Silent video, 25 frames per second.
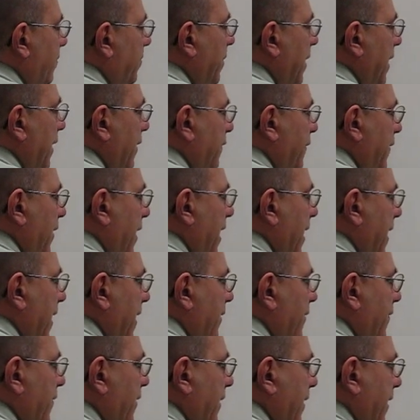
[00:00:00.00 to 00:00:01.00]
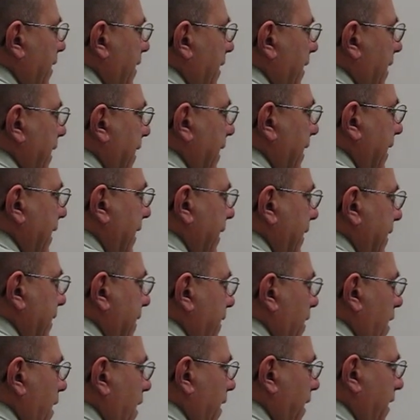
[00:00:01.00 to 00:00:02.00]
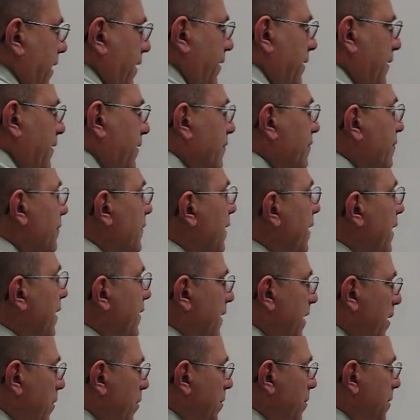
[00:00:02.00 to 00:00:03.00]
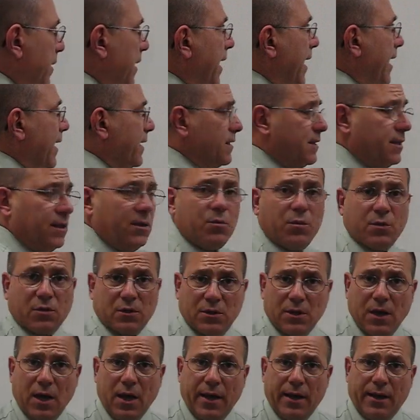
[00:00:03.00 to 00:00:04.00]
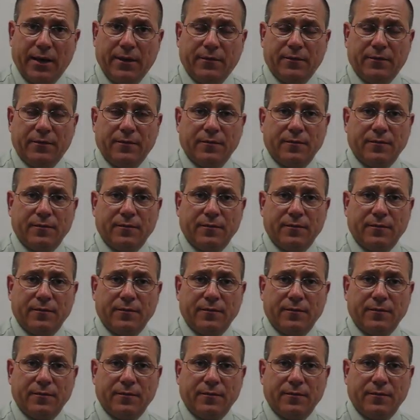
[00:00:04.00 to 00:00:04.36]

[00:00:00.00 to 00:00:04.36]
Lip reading: by 5 and get 9. And that would be x equals 9.